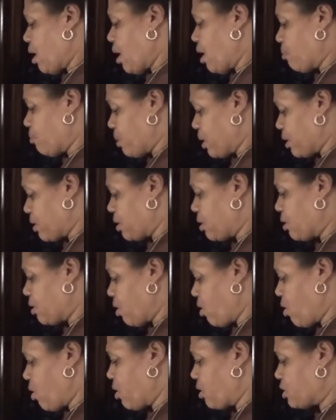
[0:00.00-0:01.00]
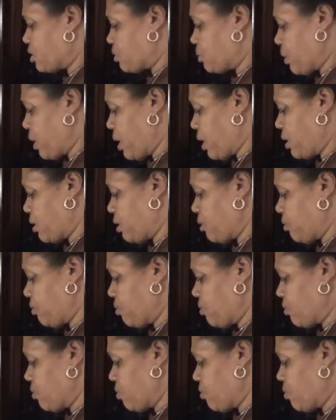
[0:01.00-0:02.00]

I made a large pan of